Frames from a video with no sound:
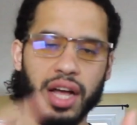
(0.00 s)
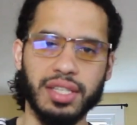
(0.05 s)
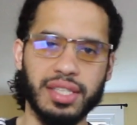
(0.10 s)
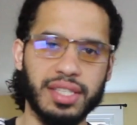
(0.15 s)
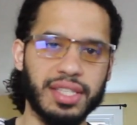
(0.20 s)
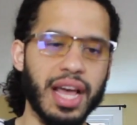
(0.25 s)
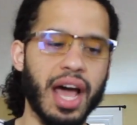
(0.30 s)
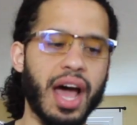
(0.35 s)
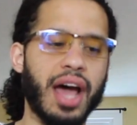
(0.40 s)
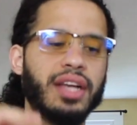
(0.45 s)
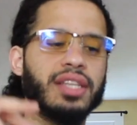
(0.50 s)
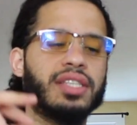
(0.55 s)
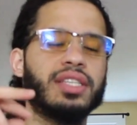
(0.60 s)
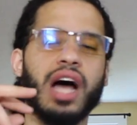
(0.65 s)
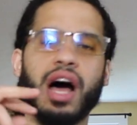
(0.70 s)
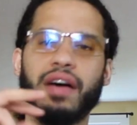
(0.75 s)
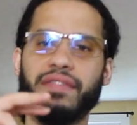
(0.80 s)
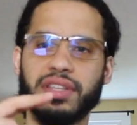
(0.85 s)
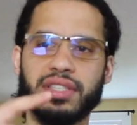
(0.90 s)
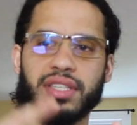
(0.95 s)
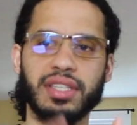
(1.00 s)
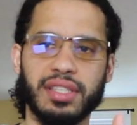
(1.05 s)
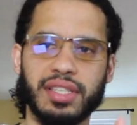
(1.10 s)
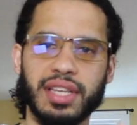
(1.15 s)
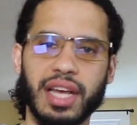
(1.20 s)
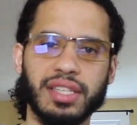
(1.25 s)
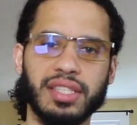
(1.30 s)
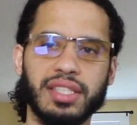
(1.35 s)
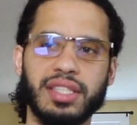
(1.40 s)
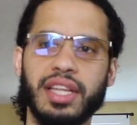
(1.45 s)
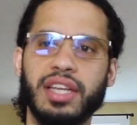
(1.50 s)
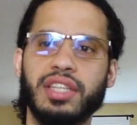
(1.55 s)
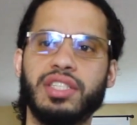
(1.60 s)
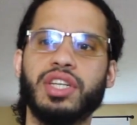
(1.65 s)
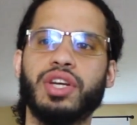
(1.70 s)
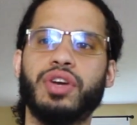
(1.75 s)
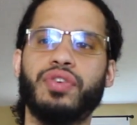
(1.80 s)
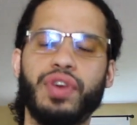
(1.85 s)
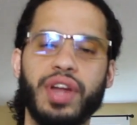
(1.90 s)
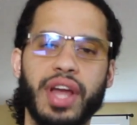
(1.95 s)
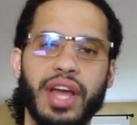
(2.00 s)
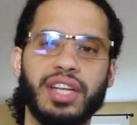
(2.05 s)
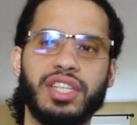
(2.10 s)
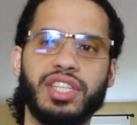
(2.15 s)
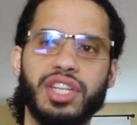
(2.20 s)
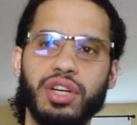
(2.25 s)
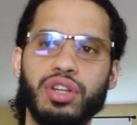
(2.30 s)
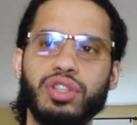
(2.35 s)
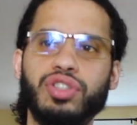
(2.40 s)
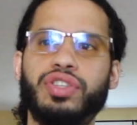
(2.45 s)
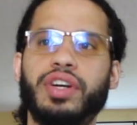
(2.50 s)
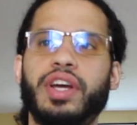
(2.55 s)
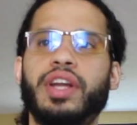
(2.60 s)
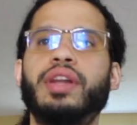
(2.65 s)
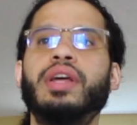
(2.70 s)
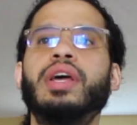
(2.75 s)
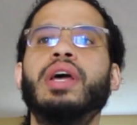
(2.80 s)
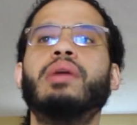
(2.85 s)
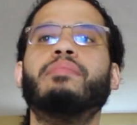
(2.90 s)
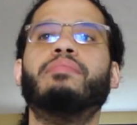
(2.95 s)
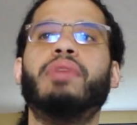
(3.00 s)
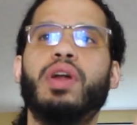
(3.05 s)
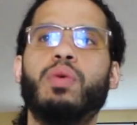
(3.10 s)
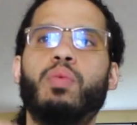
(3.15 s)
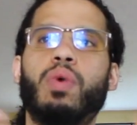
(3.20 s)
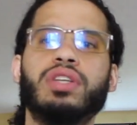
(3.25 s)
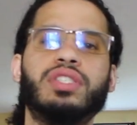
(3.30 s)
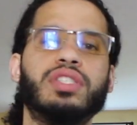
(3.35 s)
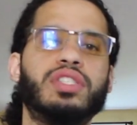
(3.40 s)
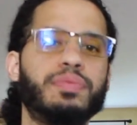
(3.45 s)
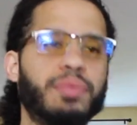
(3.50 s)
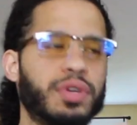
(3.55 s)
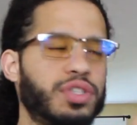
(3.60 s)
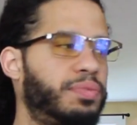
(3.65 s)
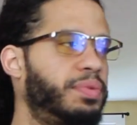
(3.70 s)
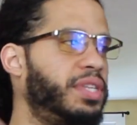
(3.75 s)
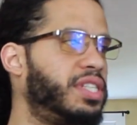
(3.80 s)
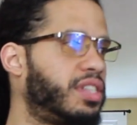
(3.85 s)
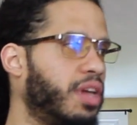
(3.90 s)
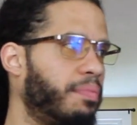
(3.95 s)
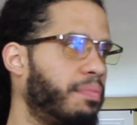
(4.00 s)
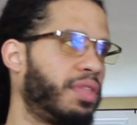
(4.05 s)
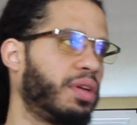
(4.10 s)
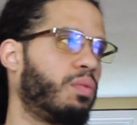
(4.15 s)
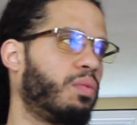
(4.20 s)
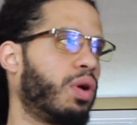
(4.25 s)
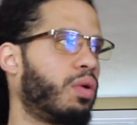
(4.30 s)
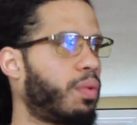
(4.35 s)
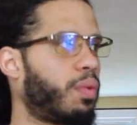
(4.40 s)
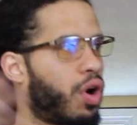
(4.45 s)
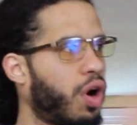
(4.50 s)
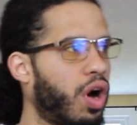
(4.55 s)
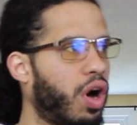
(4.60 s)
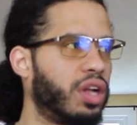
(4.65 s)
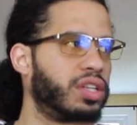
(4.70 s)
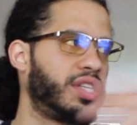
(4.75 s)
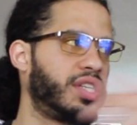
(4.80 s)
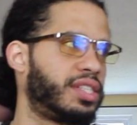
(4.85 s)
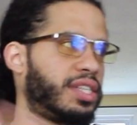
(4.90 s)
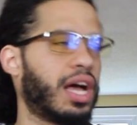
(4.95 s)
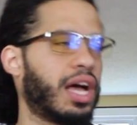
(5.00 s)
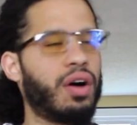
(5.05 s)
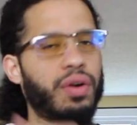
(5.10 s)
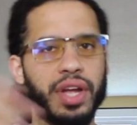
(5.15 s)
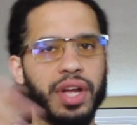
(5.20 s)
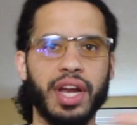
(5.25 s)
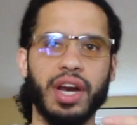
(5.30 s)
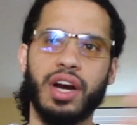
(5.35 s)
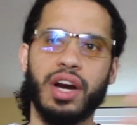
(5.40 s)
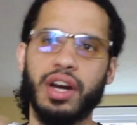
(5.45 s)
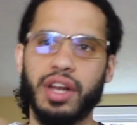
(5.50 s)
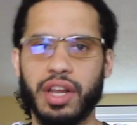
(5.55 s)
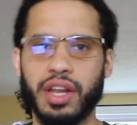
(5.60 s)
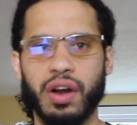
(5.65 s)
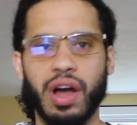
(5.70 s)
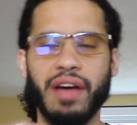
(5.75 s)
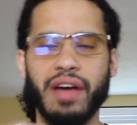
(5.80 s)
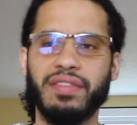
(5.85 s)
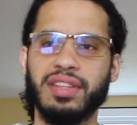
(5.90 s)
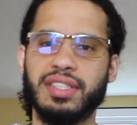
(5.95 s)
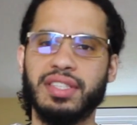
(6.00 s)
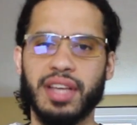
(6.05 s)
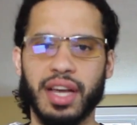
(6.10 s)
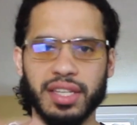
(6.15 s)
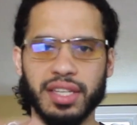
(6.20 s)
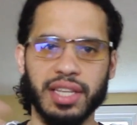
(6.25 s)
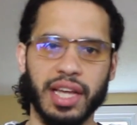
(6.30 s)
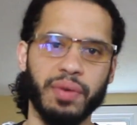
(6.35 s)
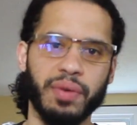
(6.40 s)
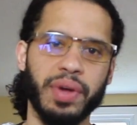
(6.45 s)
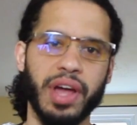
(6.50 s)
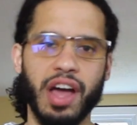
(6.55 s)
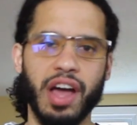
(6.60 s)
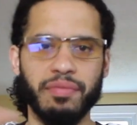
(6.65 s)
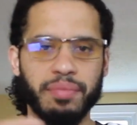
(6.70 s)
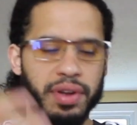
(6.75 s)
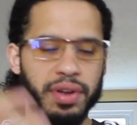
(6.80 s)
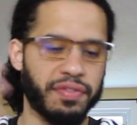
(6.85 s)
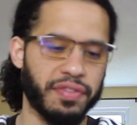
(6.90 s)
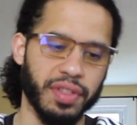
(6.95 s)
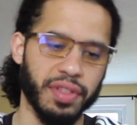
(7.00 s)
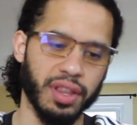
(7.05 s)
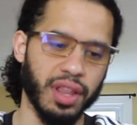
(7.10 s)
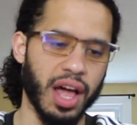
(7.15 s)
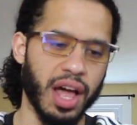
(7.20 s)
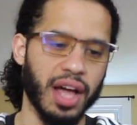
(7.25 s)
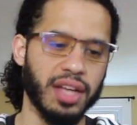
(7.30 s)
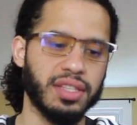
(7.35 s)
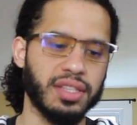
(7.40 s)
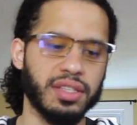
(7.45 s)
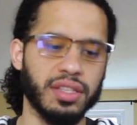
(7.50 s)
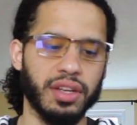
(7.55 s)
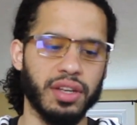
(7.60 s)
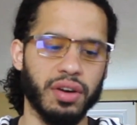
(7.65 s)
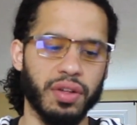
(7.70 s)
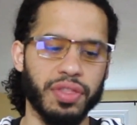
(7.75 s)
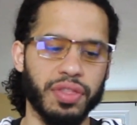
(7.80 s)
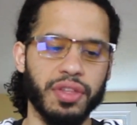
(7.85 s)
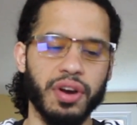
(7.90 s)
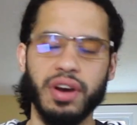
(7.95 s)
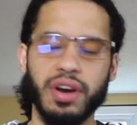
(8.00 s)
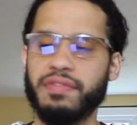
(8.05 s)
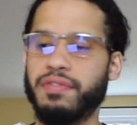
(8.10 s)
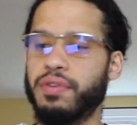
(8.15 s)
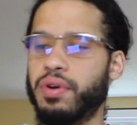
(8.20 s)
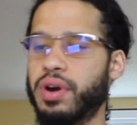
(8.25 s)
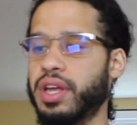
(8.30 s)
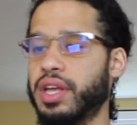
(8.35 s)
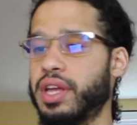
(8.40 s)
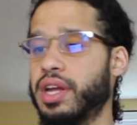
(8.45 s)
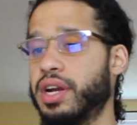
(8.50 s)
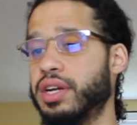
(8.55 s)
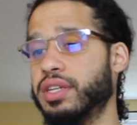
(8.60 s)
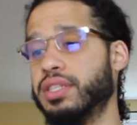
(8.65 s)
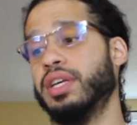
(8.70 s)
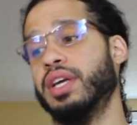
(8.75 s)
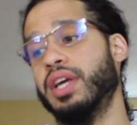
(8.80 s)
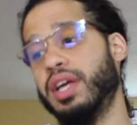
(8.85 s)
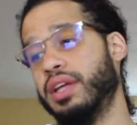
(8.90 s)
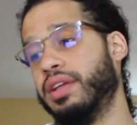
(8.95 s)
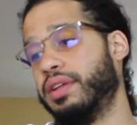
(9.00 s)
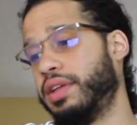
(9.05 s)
sex. Obviously, sex is needed to create children, but it wasn't supposed to be something where we're all just out here, having sex like we have been for the last, 30, 40 years.